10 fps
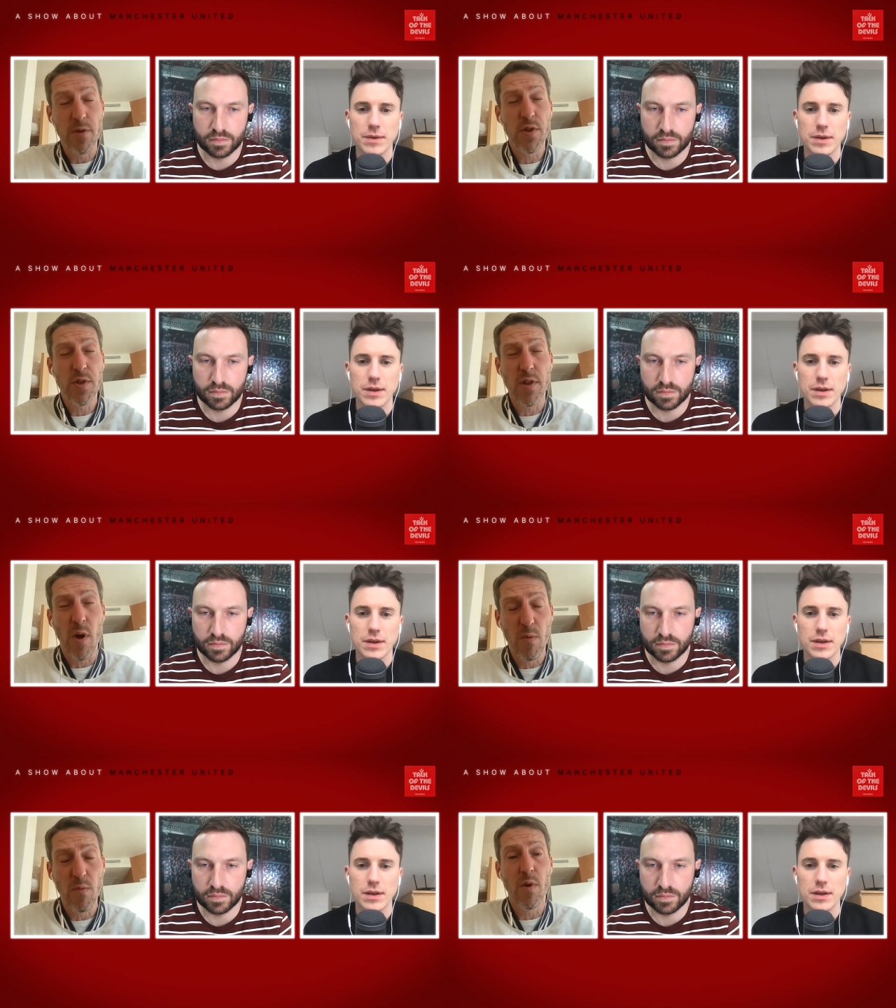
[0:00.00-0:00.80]
Speaker 1: I just
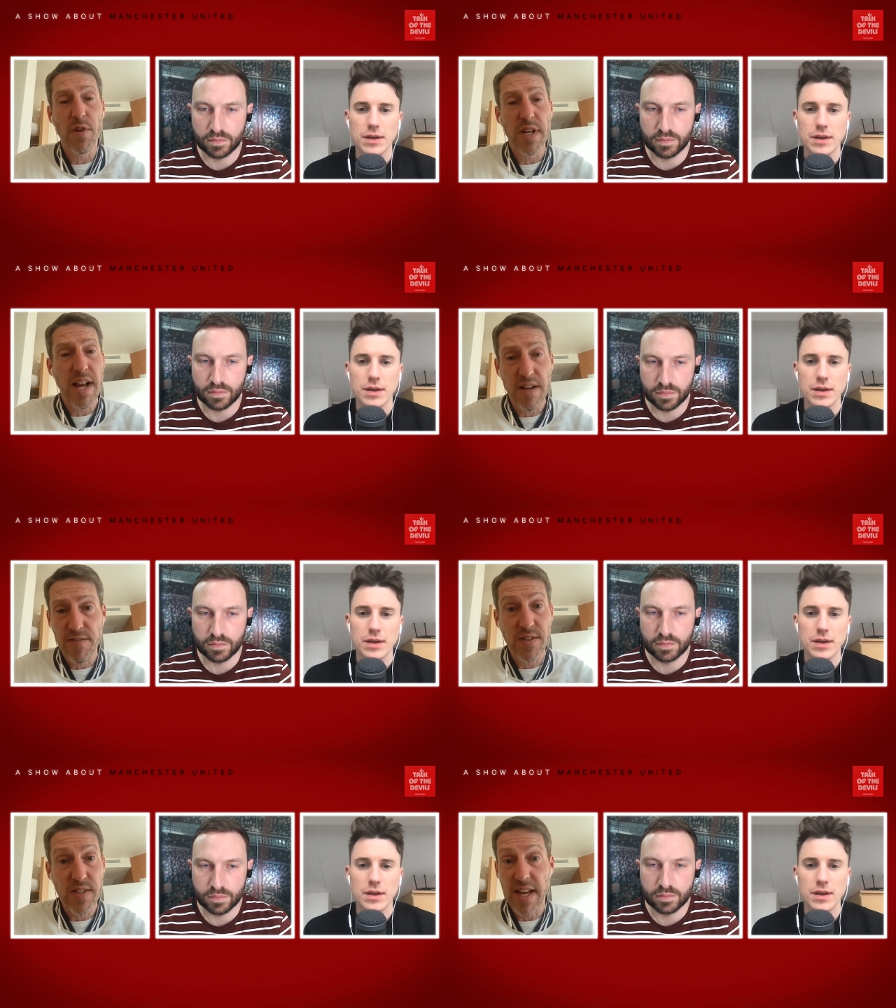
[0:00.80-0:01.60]
don't want United
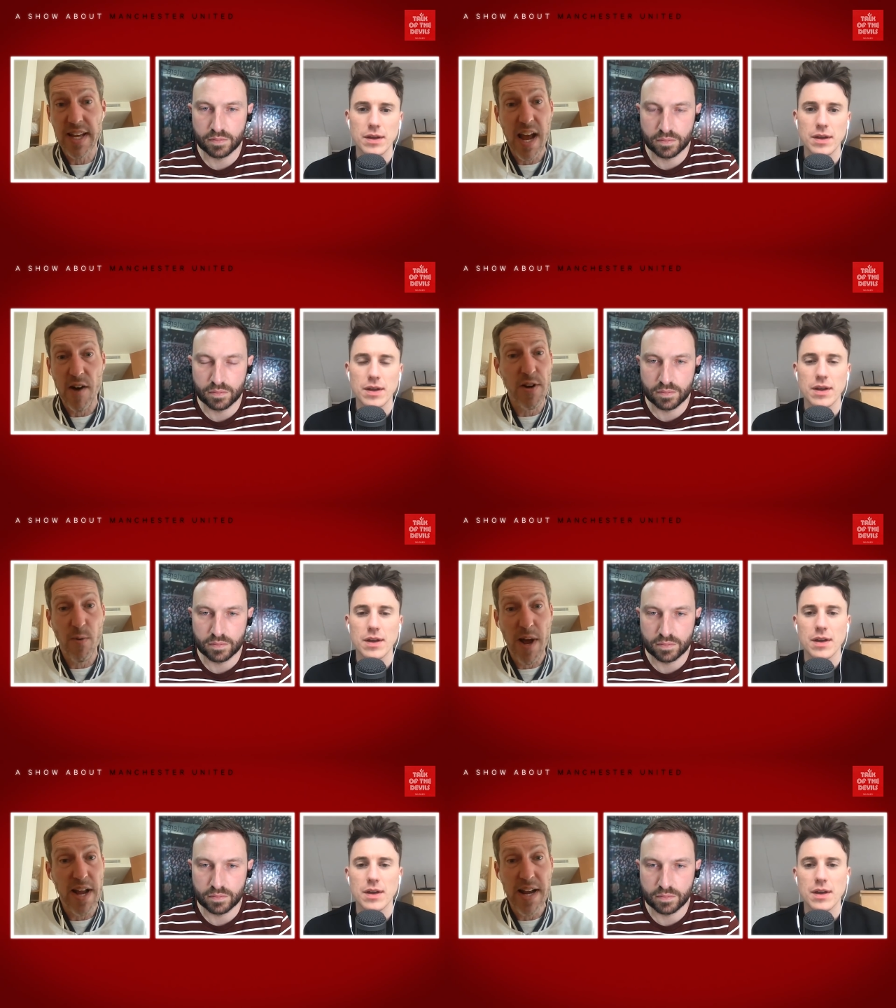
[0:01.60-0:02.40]
fans to get carried
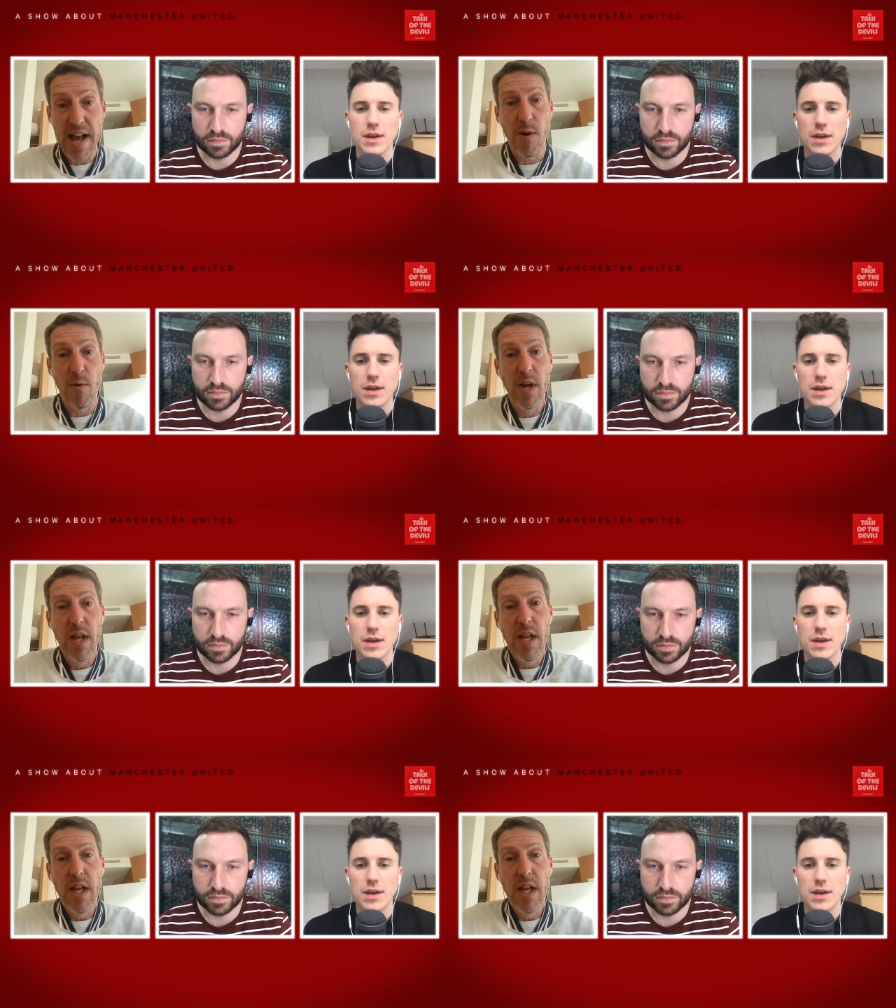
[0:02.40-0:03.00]
away now.